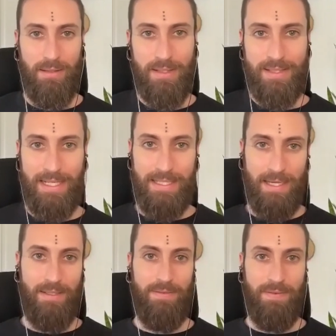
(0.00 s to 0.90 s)
Let's
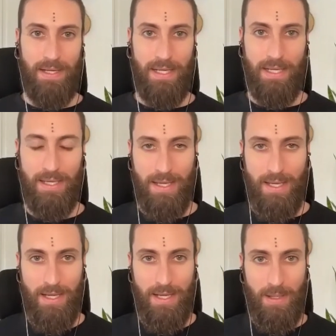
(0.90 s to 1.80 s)
identify
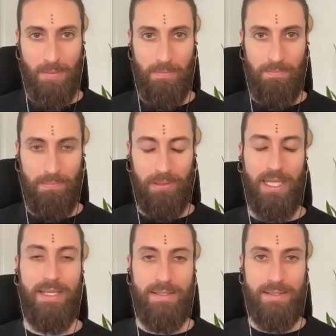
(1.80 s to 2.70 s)
a
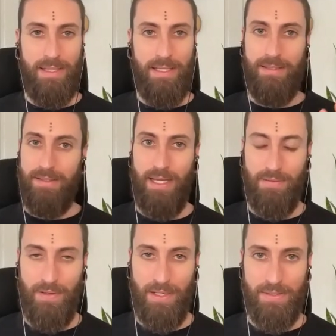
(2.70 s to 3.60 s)
place inside
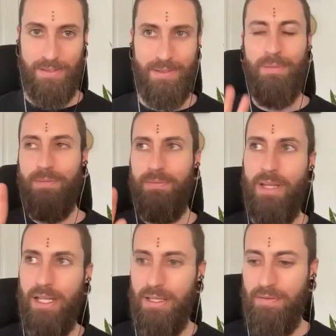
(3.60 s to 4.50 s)
of us. No,
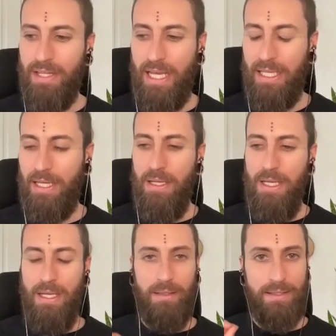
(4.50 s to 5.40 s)
not even that yet.
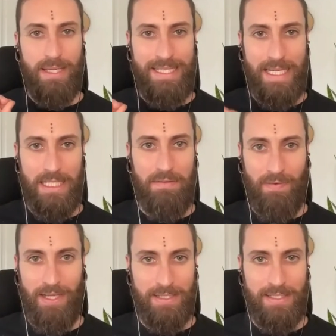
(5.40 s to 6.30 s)
Let's
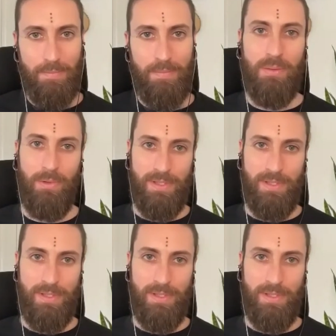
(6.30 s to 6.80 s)
identify a symptom or